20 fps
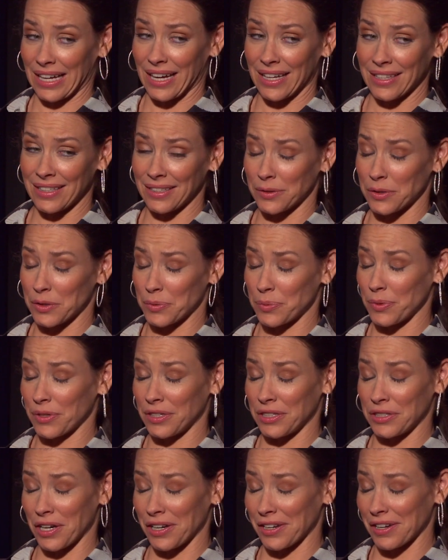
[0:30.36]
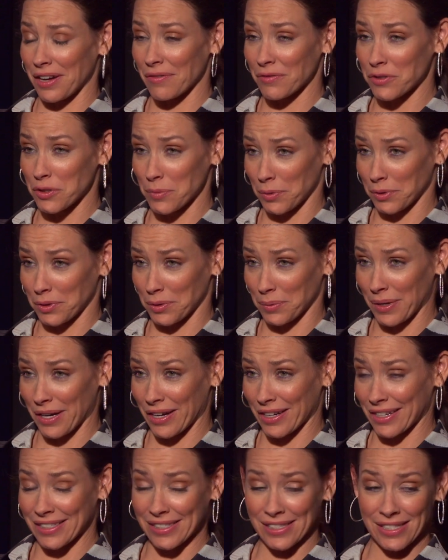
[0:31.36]
I think it was pretty darn comfortable to
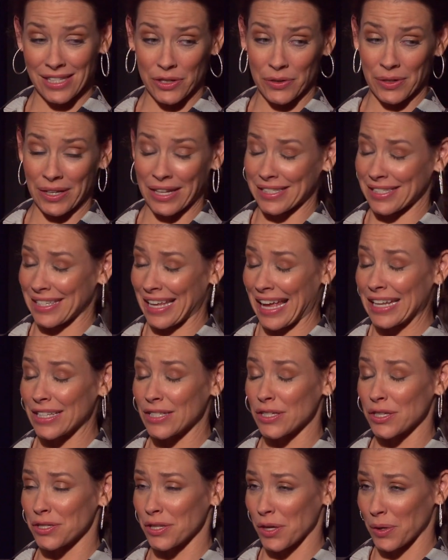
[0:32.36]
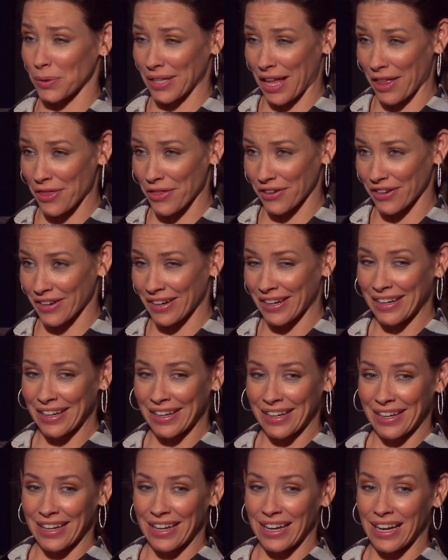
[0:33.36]
wear, considering it's head to toe leather.
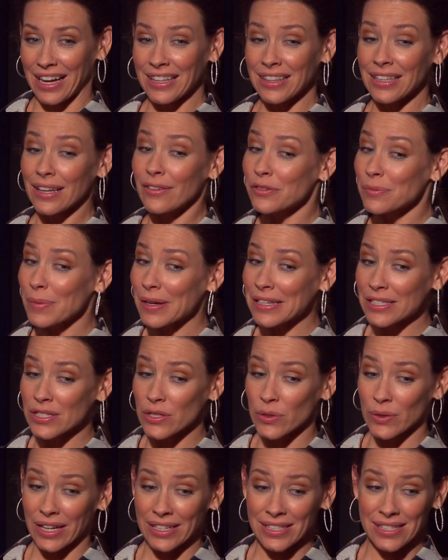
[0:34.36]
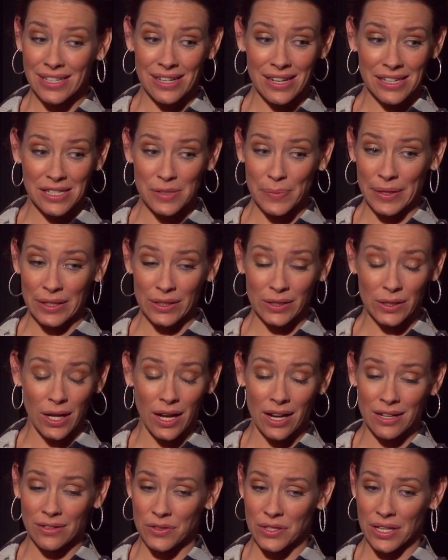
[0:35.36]
I loved my suit. I spent a
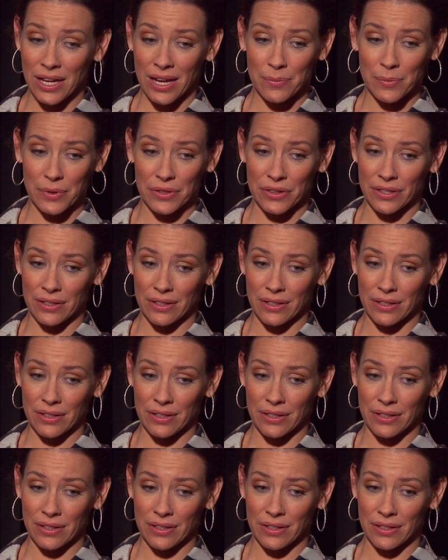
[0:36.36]
lot of time with